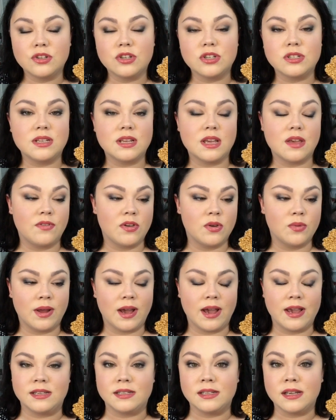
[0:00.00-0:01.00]
Just to give you an
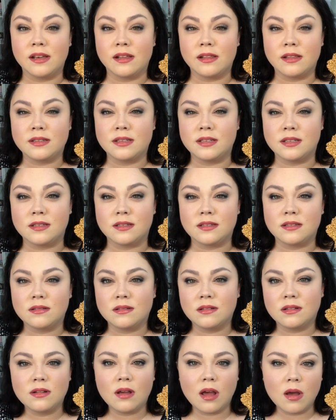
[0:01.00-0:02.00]
idea, this is
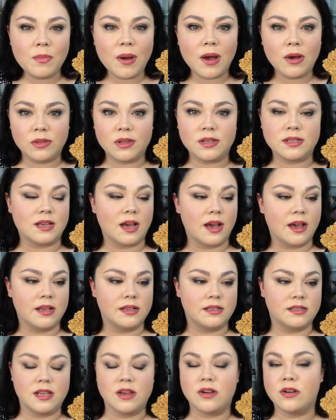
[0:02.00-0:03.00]
about the
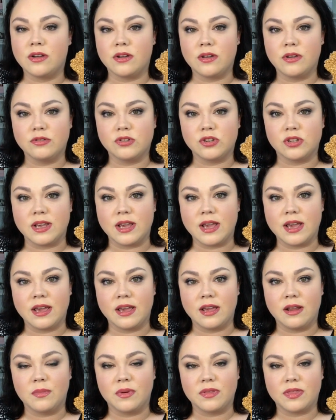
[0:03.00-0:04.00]
size they're usually
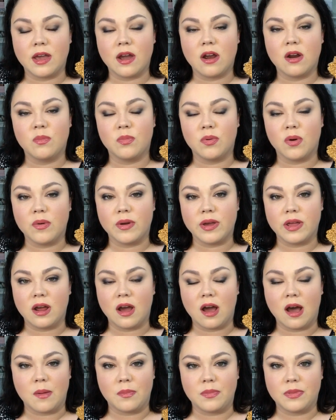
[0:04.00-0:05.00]
in, but they are broken
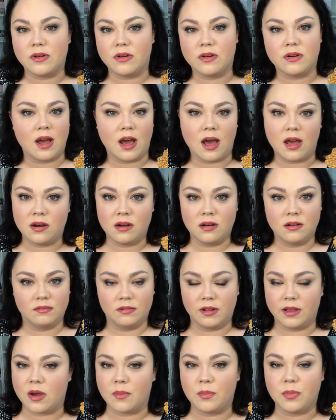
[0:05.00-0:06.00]
up. They're not
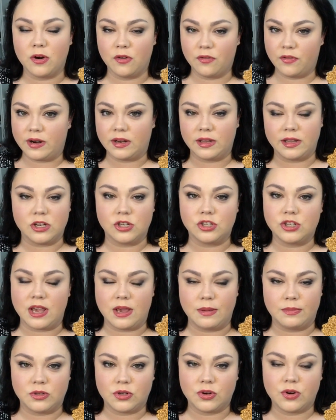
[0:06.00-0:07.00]
like a perfectly
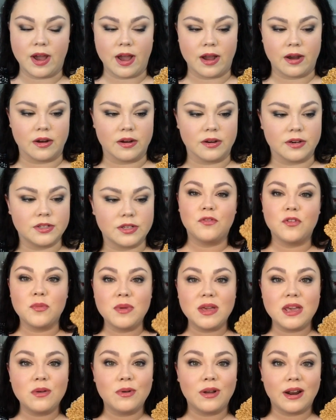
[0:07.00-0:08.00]
shaped cracker. So for
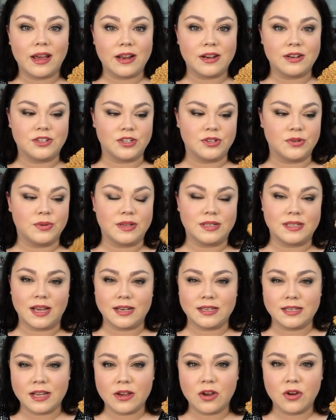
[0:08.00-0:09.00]
me, what I do is
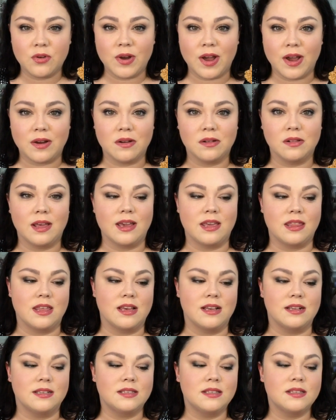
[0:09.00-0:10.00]
I take a cracker like
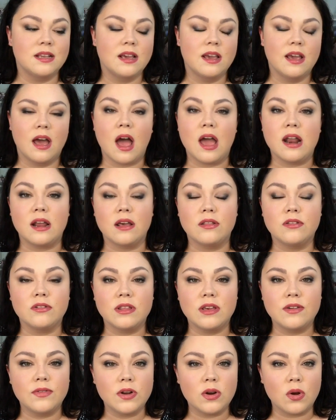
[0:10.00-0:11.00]
this. I'd either
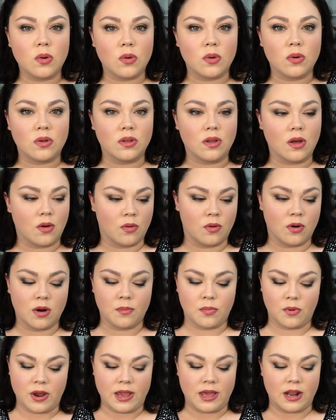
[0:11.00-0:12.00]
leave it whole or
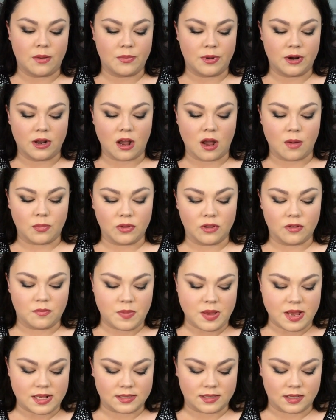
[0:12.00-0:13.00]
break it up in a couple of
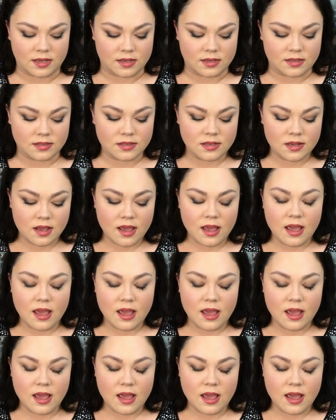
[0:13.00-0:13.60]
pieces